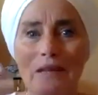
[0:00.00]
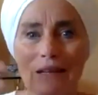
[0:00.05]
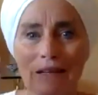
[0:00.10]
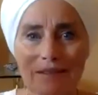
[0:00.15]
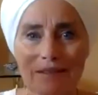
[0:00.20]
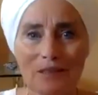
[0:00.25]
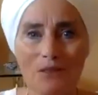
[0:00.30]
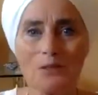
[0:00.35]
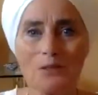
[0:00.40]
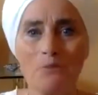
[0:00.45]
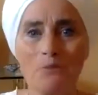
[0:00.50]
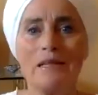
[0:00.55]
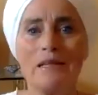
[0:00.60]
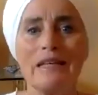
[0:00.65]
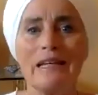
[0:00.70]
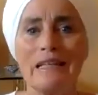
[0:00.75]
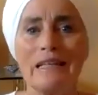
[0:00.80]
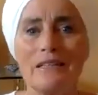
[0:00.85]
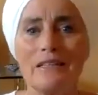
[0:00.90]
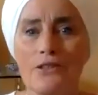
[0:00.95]
there to be
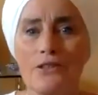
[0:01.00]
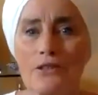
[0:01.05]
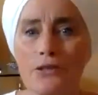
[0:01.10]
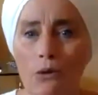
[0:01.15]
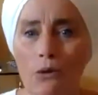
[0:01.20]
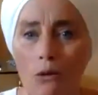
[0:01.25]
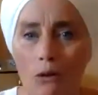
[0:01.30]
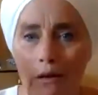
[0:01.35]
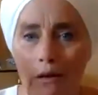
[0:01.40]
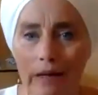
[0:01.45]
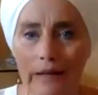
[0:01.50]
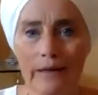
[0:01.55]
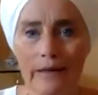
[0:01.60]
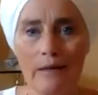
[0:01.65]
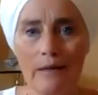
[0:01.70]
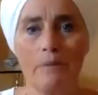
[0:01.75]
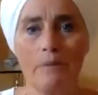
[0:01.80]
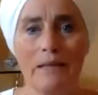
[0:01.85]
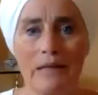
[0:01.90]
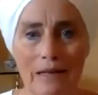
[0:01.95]
a joy
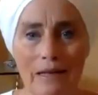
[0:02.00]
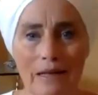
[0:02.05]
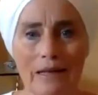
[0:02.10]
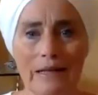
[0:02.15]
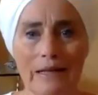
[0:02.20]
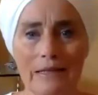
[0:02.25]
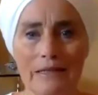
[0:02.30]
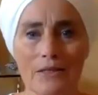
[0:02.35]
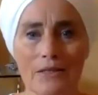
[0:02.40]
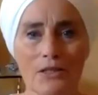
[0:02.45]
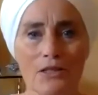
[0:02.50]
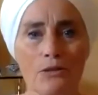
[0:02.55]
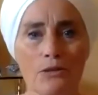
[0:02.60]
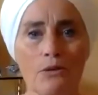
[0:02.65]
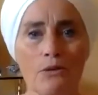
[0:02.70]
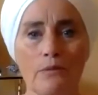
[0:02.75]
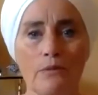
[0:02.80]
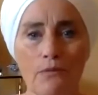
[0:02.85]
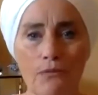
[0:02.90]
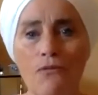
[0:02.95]
behind it. So
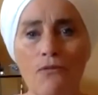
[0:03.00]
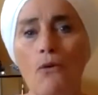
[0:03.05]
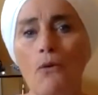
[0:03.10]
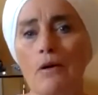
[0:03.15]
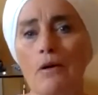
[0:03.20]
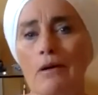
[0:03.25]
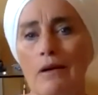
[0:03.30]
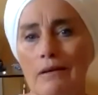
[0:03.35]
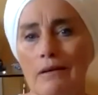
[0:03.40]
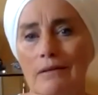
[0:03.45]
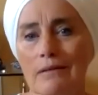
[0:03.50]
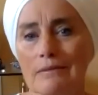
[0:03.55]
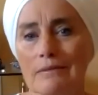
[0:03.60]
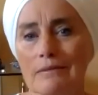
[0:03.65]
at 4,